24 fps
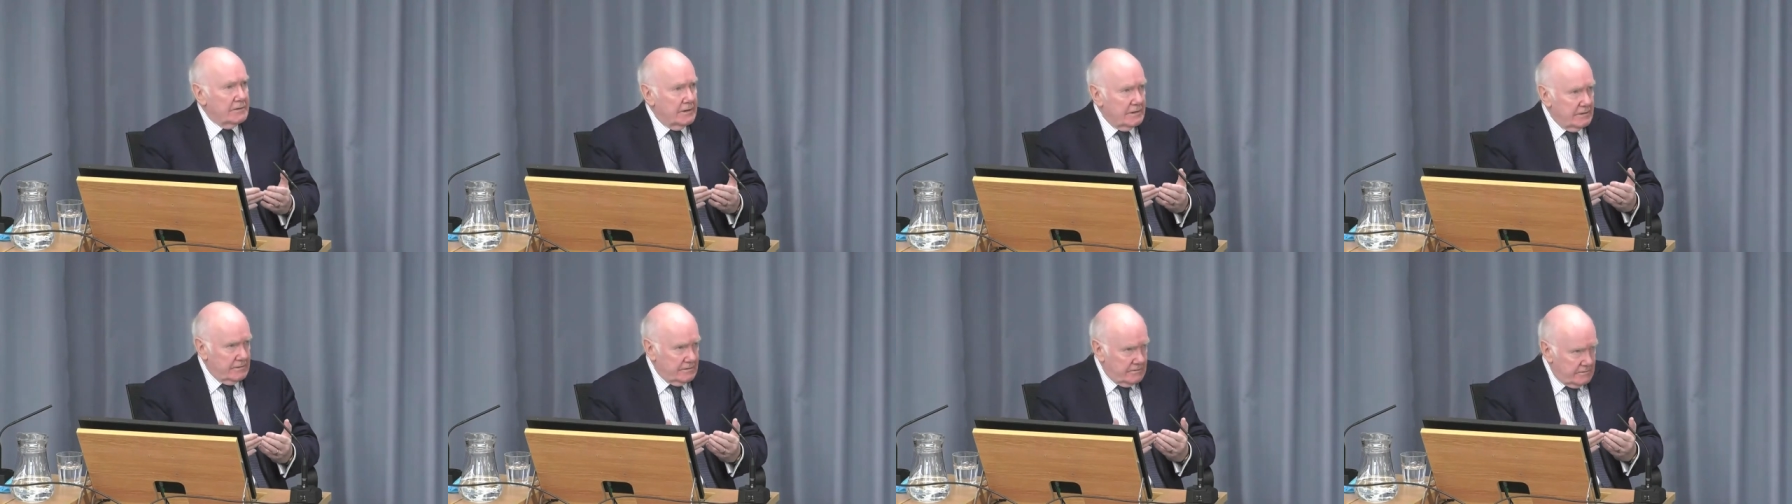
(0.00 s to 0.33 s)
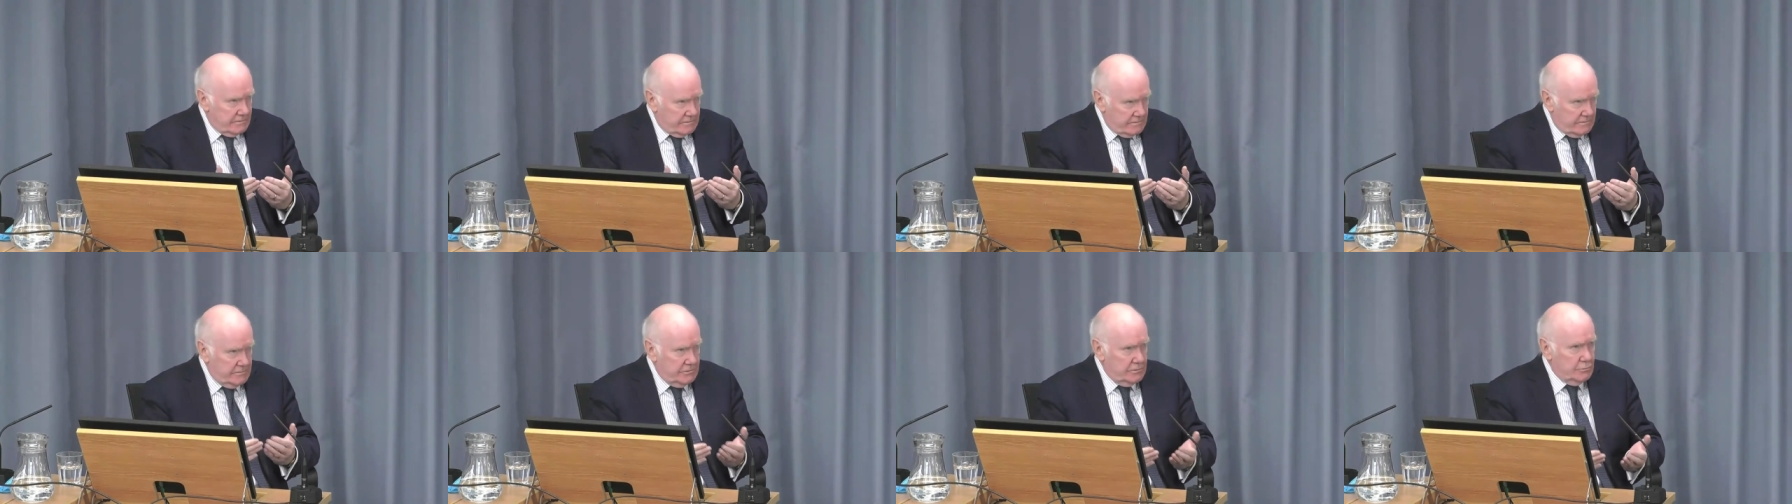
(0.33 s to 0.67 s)

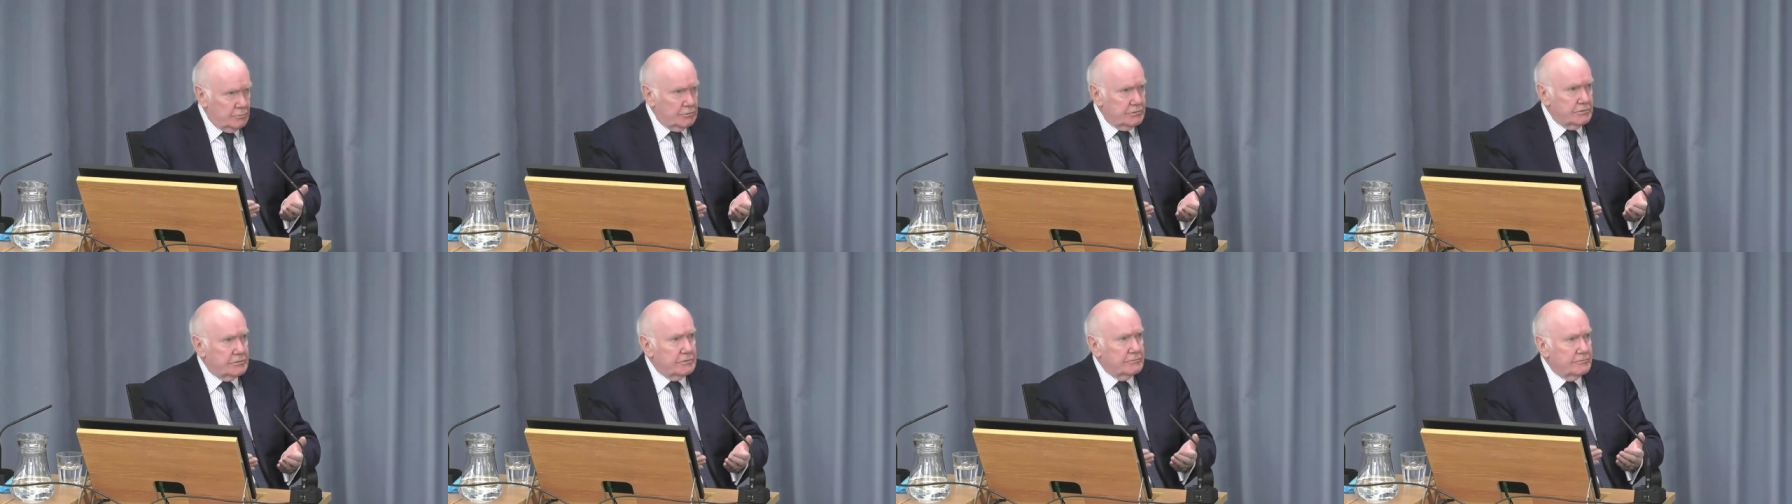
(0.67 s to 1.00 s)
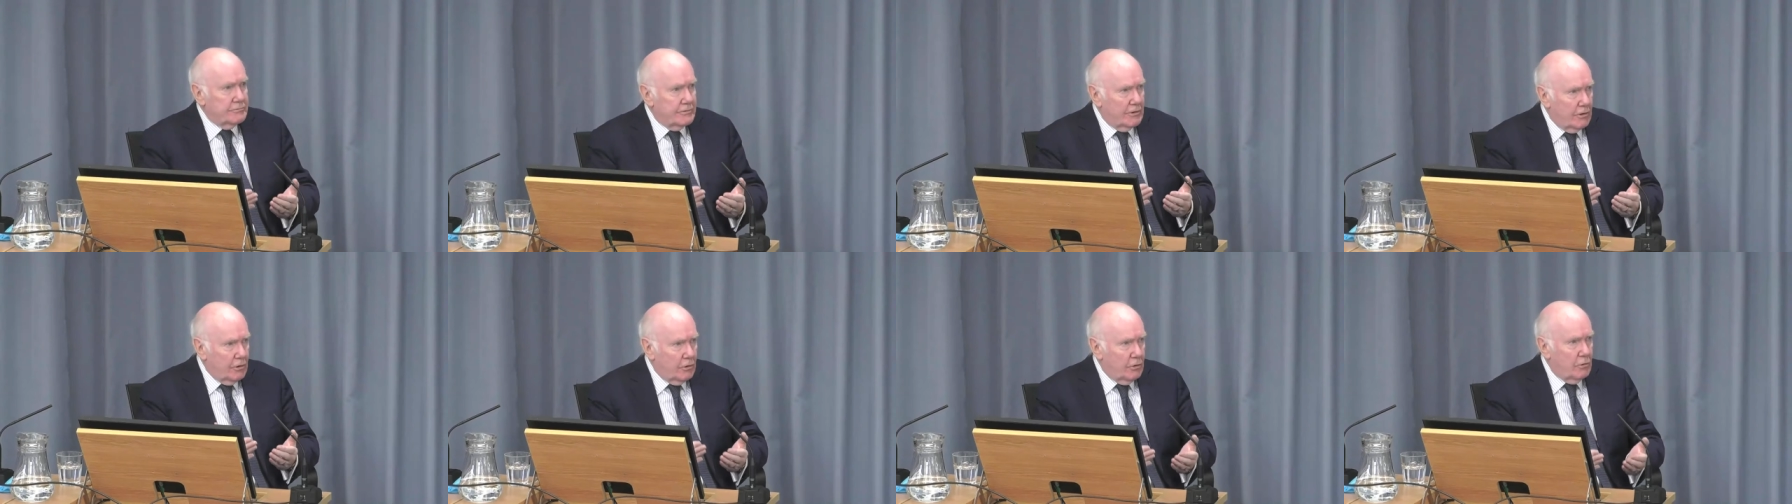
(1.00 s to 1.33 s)
then you would
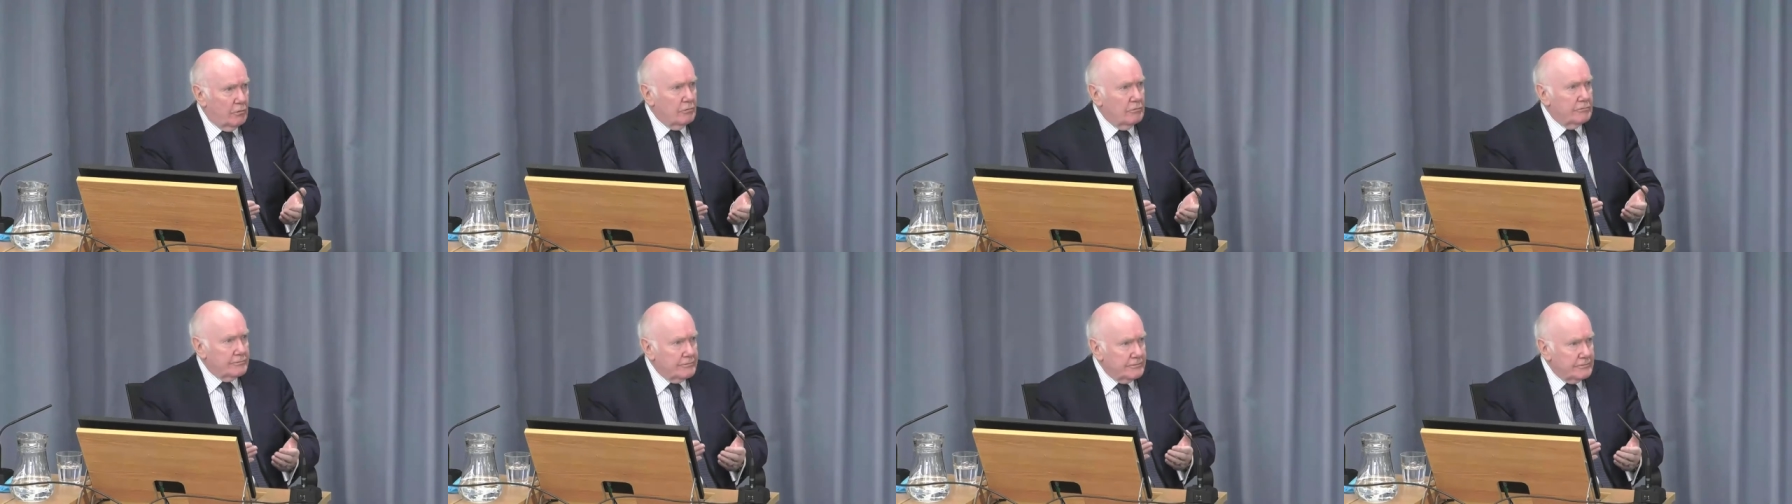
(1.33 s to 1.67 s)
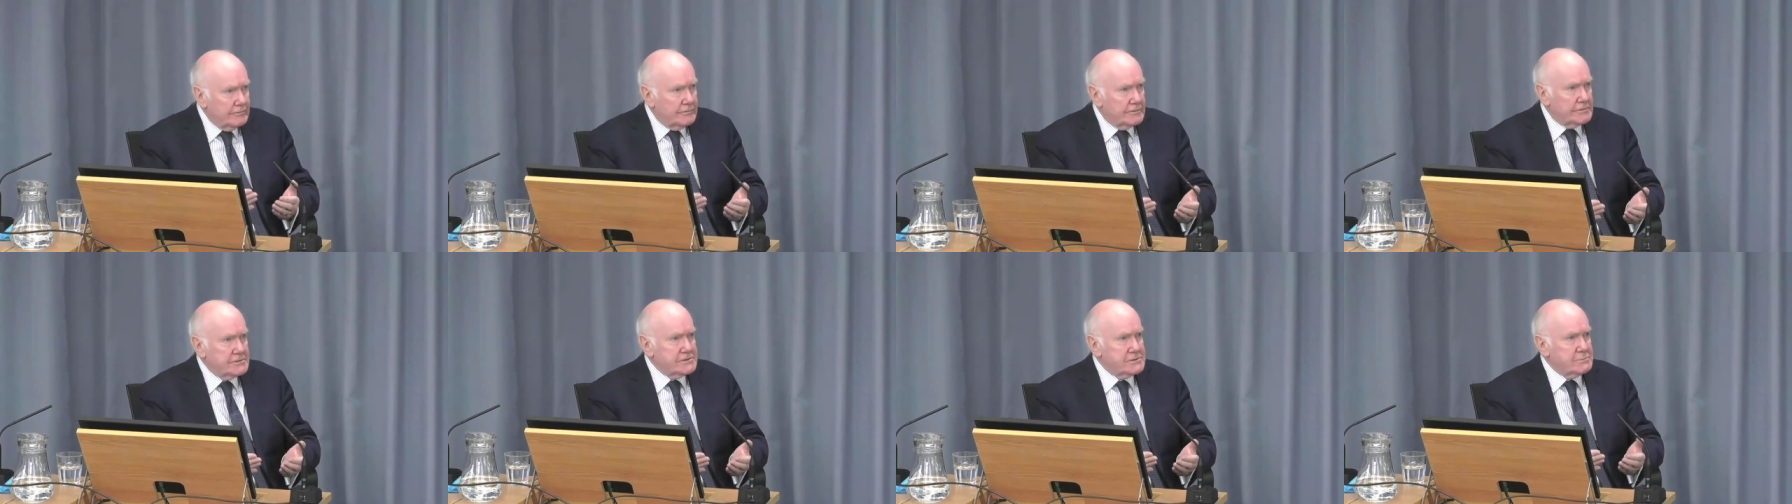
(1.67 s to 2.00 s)
devolve the